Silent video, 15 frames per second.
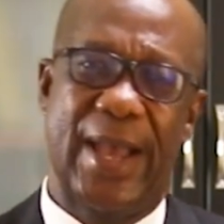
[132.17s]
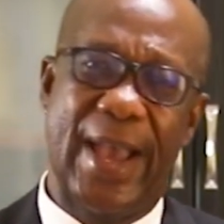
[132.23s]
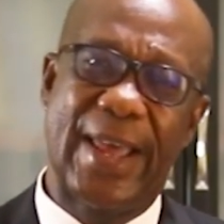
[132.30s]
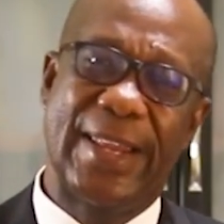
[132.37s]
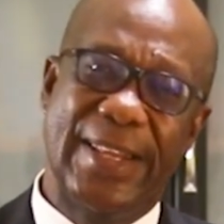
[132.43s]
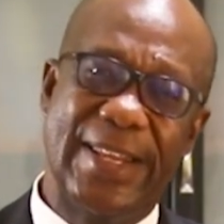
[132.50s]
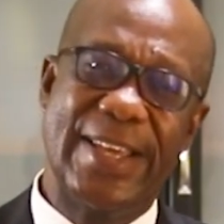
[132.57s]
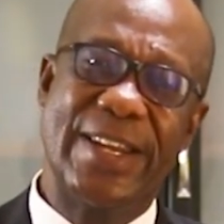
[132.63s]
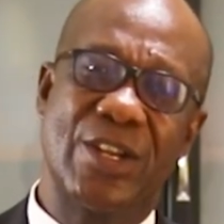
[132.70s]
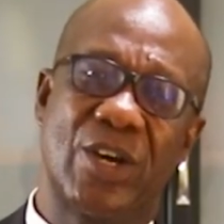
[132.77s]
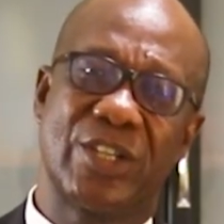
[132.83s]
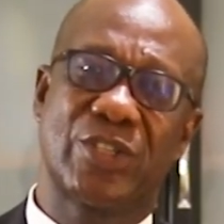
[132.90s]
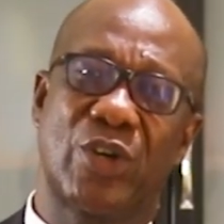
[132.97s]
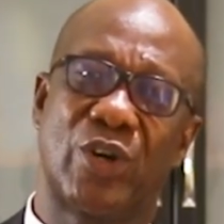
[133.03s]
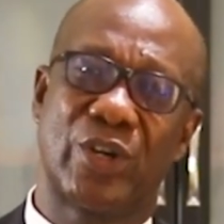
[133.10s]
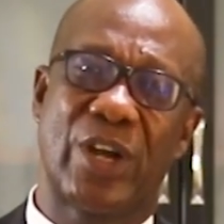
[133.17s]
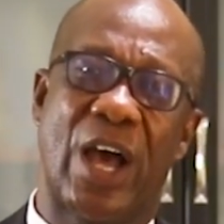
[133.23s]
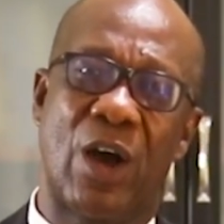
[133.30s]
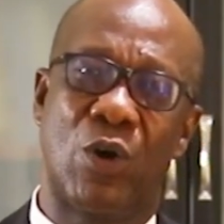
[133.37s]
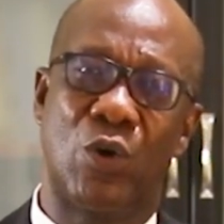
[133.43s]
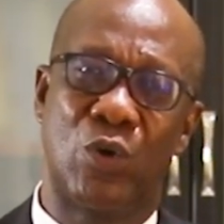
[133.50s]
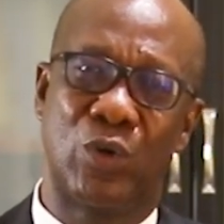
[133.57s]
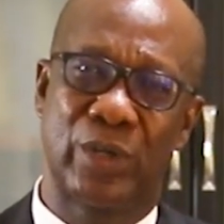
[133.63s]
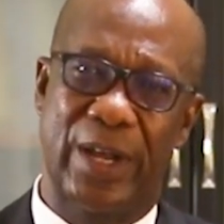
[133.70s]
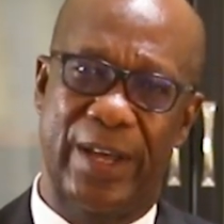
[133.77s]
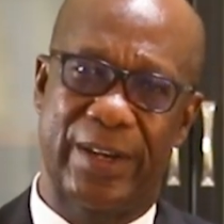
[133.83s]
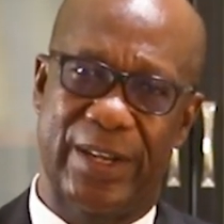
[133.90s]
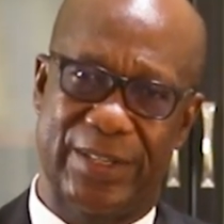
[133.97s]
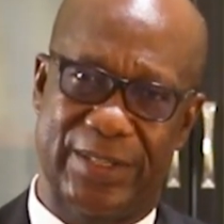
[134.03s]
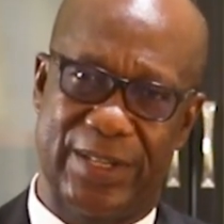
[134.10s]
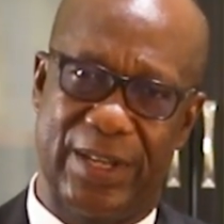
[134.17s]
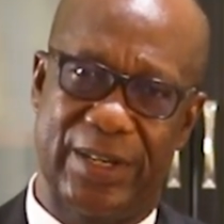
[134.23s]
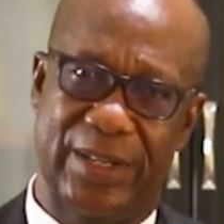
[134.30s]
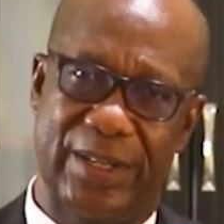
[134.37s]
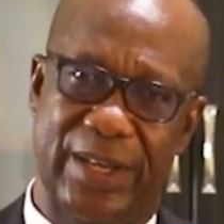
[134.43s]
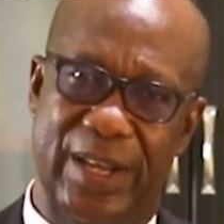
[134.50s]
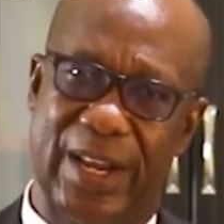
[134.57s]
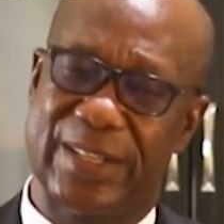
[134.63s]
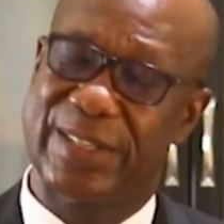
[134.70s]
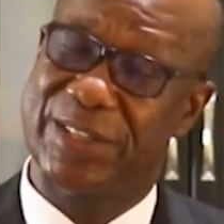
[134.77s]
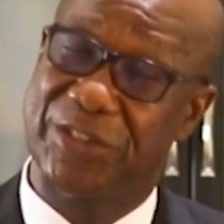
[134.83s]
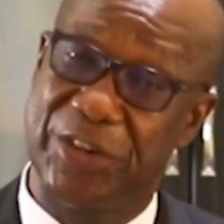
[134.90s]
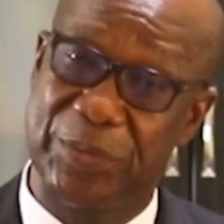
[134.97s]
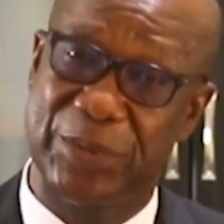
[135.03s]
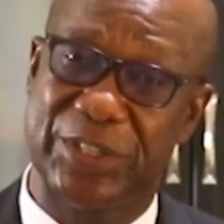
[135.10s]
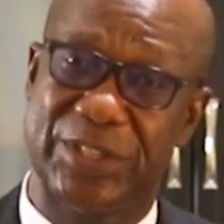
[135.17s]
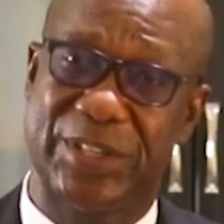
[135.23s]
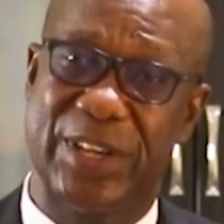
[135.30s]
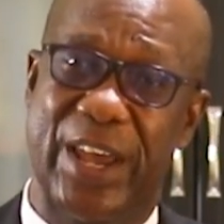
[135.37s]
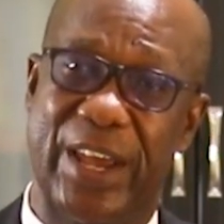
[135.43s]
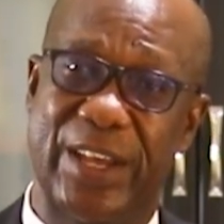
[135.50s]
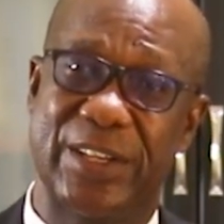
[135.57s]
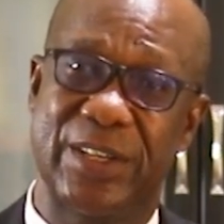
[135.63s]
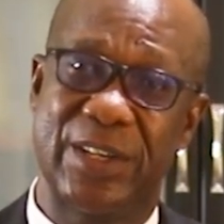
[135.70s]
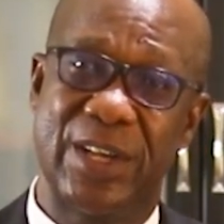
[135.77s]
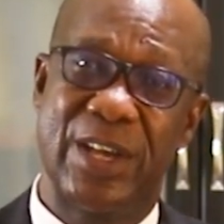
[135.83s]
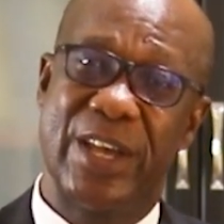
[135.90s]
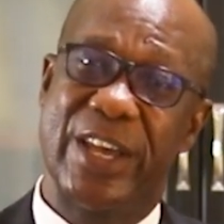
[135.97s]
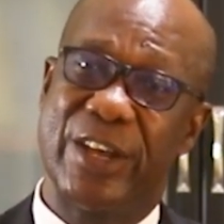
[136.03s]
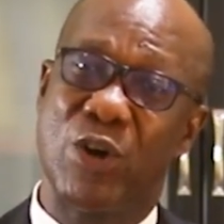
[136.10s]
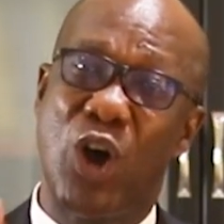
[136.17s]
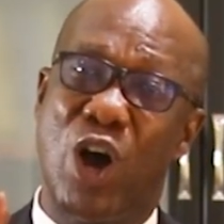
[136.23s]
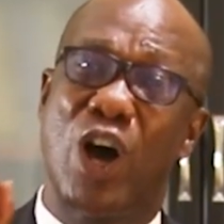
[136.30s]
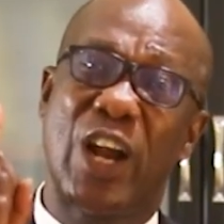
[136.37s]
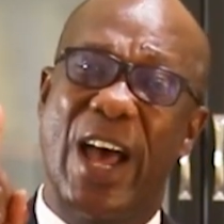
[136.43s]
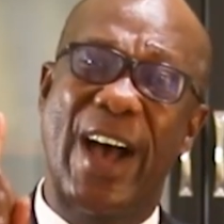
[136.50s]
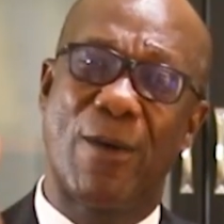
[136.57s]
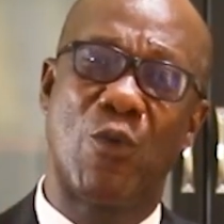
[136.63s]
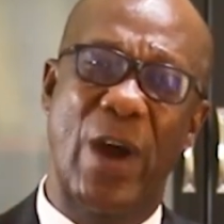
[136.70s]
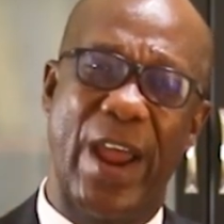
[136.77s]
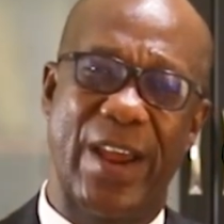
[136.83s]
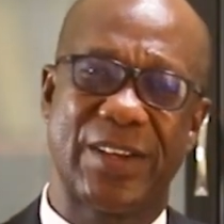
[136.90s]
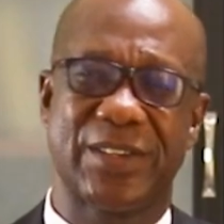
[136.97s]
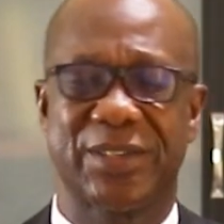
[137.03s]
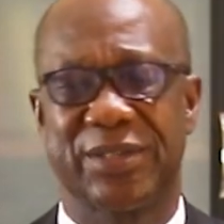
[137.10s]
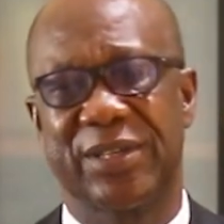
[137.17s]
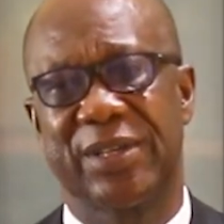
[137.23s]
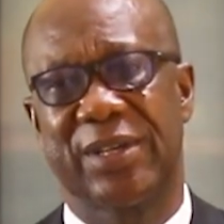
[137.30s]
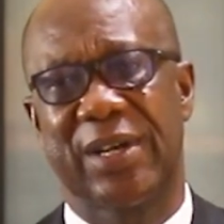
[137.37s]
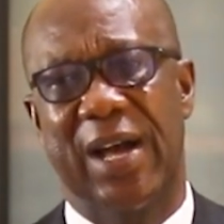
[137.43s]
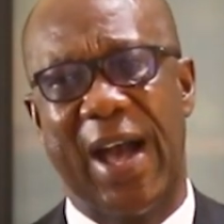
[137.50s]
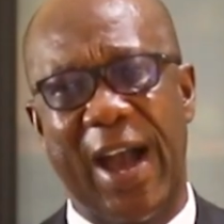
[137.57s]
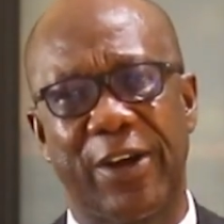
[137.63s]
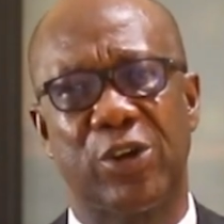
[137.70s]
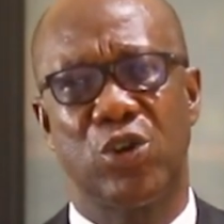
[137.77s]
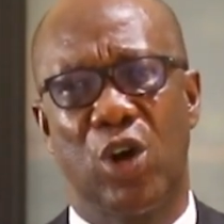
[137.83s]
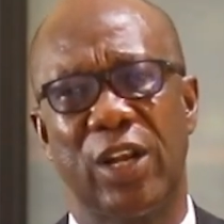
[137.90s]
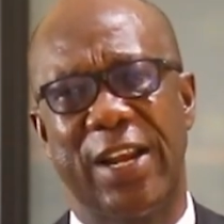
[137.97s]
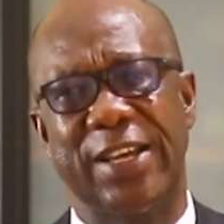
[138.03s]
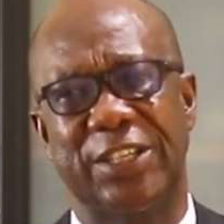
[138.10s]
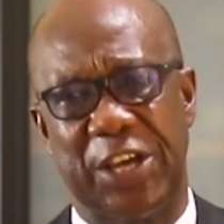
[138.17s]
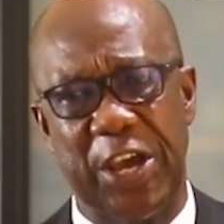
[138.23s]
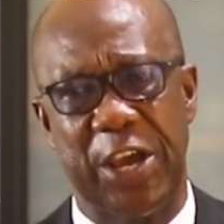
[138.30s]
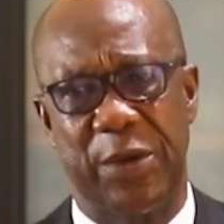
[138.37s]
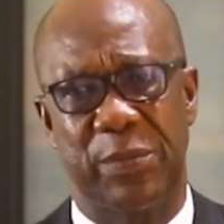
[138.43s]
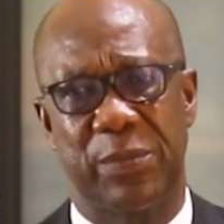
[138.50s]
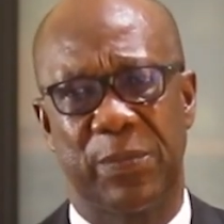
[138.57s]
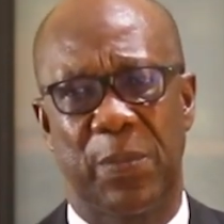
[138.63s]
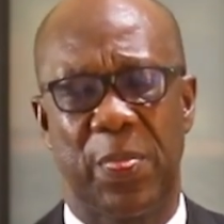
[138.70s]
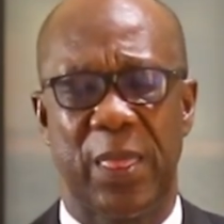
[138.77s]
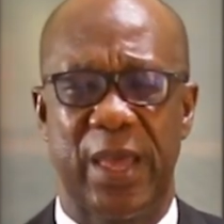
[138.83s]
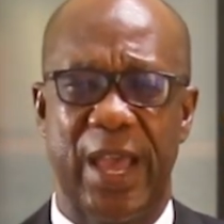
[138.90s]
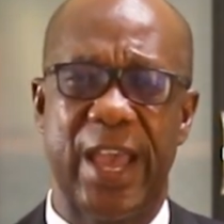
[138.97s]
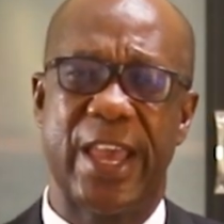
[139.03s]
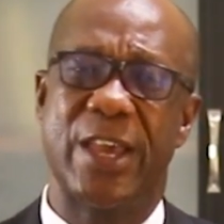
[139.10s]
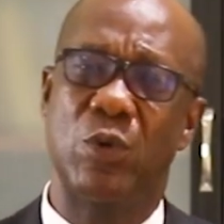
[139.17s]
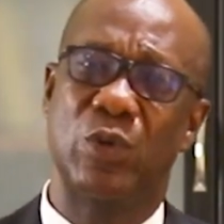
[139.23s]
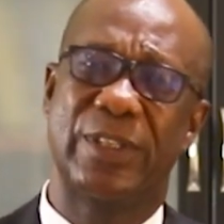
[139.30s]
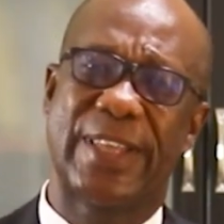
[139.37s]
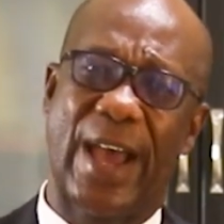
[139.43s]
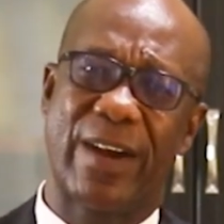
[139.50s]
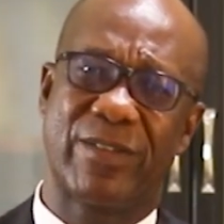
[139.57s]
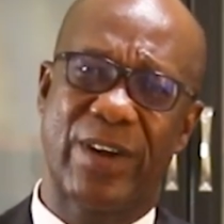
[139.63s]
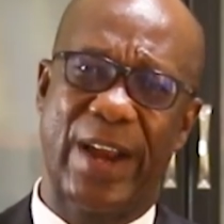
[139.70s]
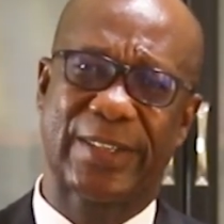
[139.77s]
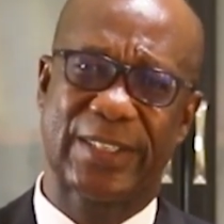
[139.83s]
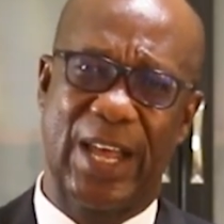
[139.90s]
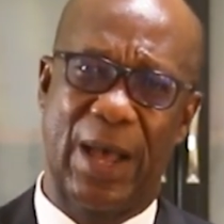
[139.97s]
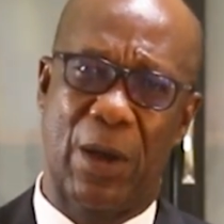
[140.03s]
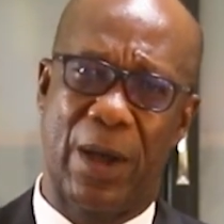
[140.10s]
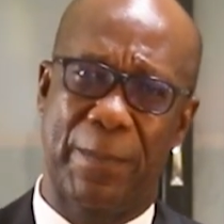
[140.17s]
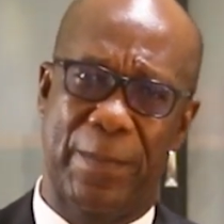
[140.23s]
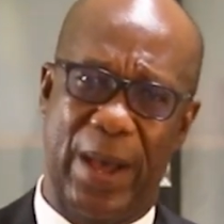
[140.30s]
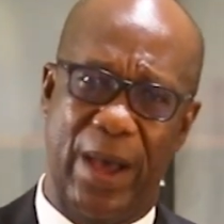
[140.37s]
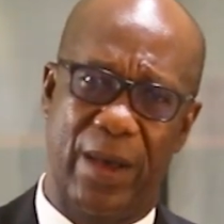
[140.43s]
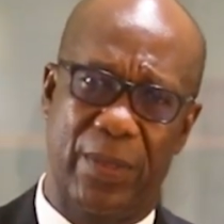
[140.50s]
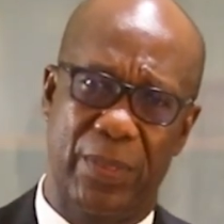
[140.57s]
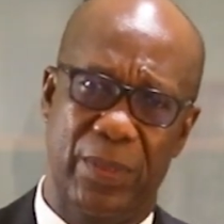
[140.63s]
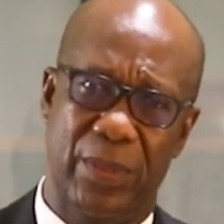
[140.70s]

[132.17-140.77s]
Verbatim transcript: and lean not on our own understanding. And as the scripture says, in all our ways, acknowledge Him and He will direct our path.